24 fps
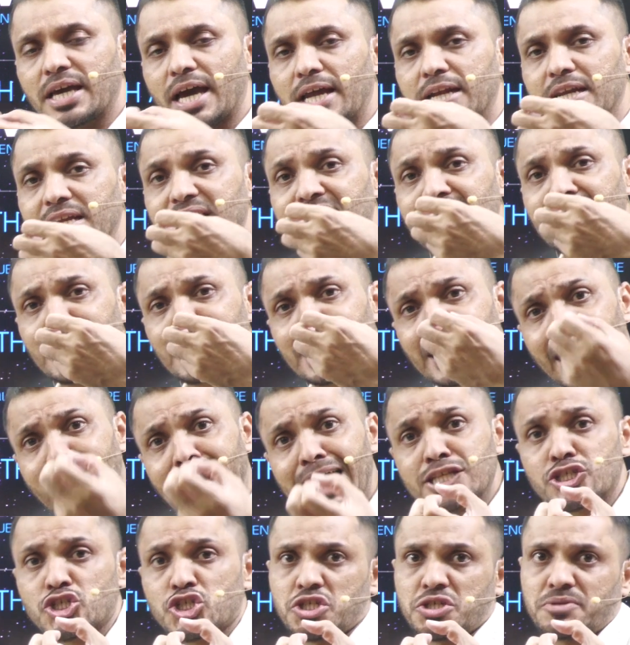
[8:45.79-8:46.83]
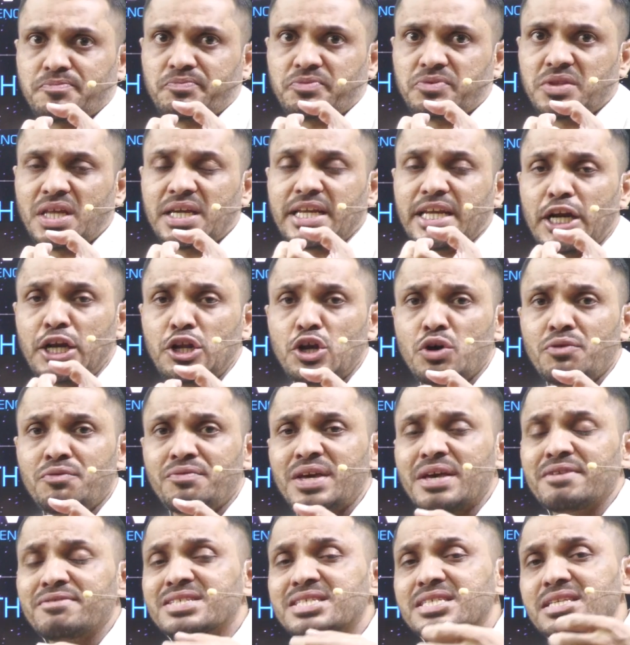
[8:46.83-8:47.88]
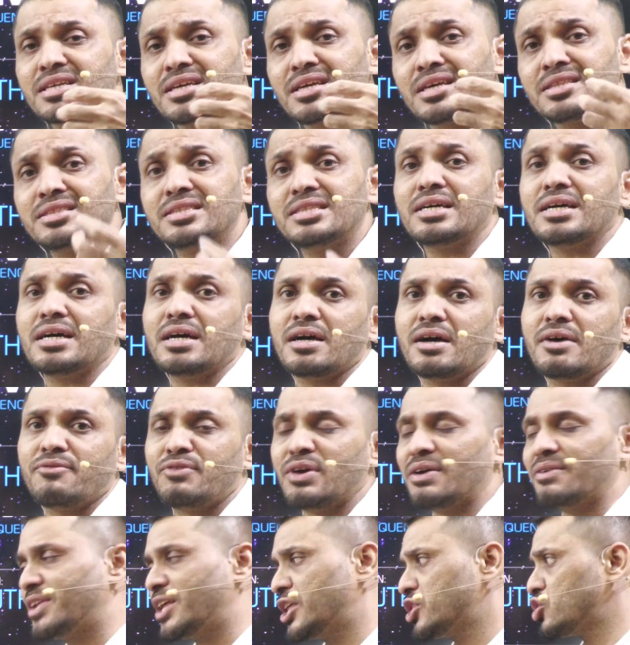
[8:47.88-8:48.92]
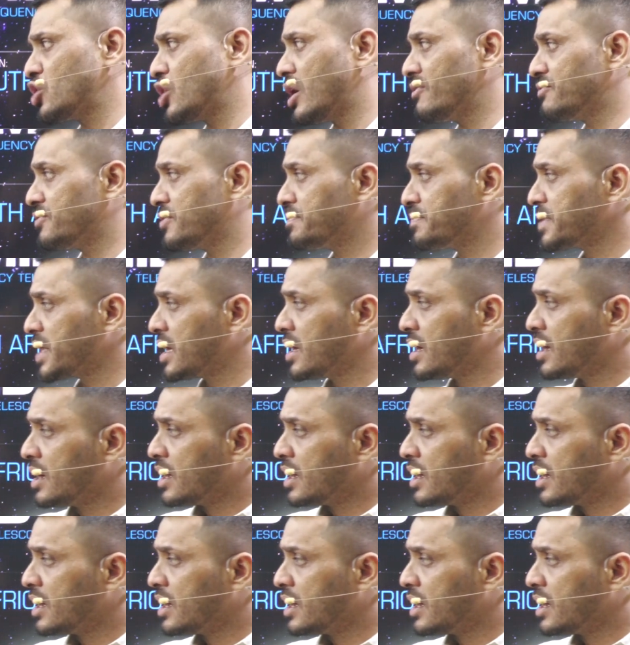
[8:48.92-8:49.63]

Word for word: can catch the radio waves in the wavelength of